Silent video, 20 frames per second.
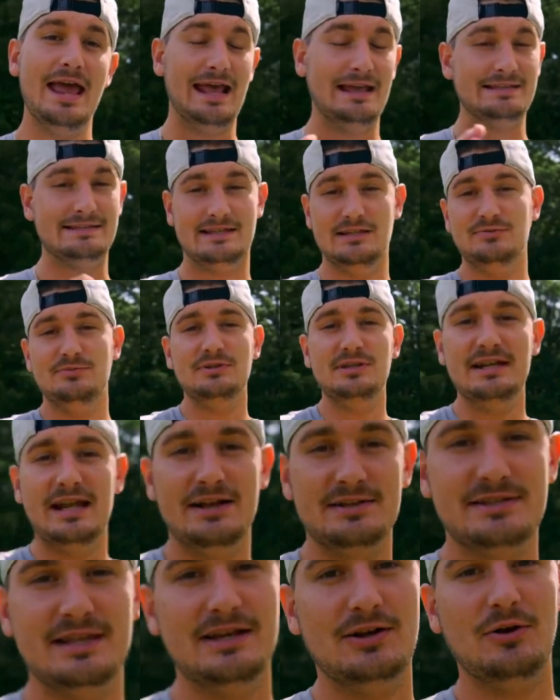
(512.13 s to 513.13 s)
And since we
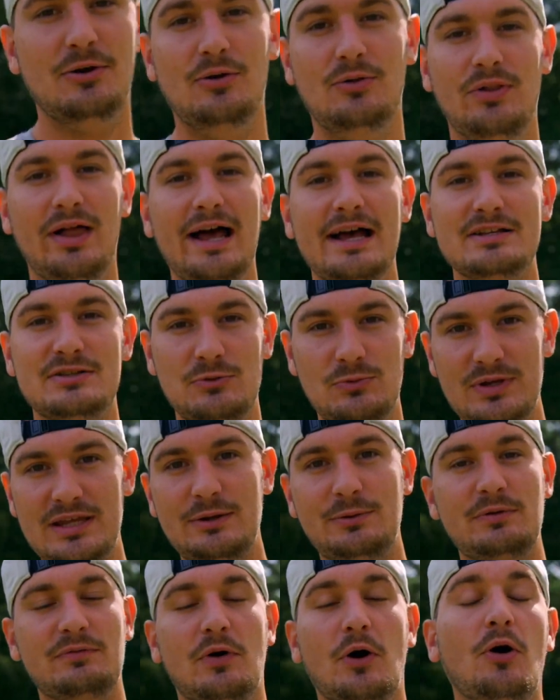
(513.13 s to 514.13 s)
announced that goal last
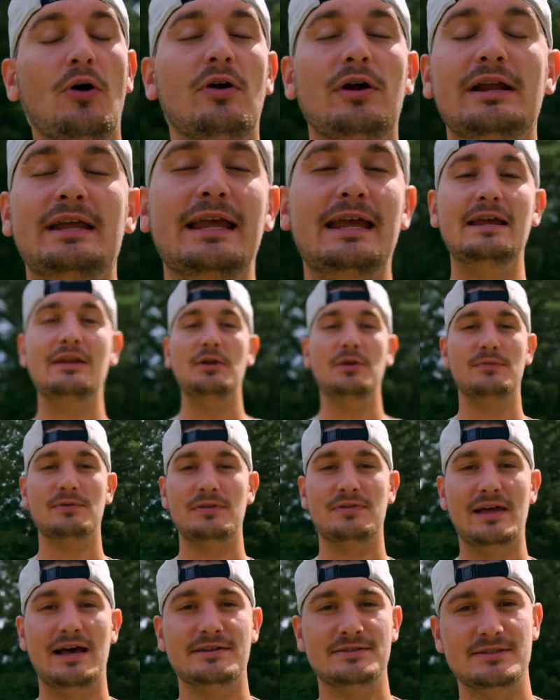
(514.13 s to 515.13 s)
week, we've already gained over
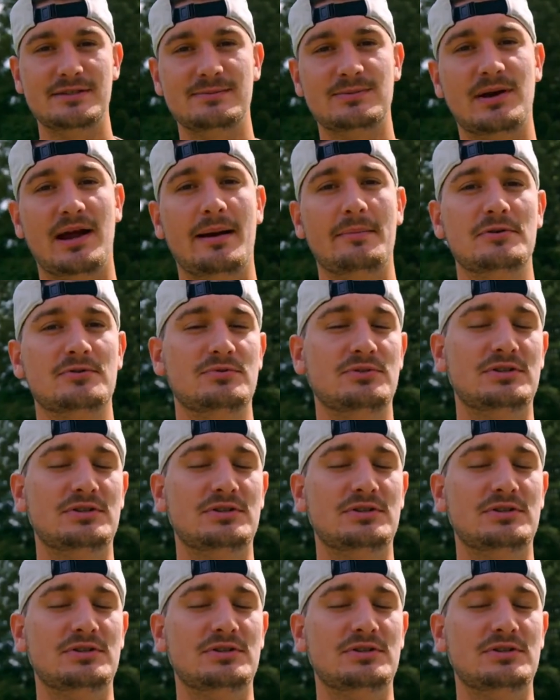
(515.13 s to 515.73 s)
1,000 subscribers,